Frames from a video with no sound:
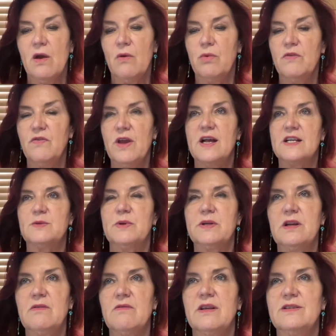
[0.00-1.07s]
with your
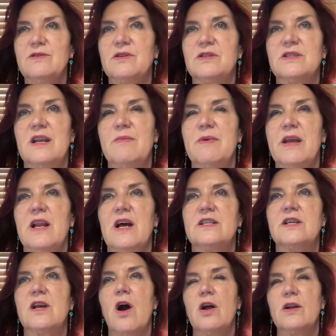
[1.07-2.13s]
husband, he's not telling me he likes
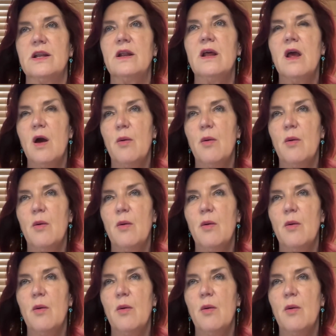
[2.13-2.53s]
gardening,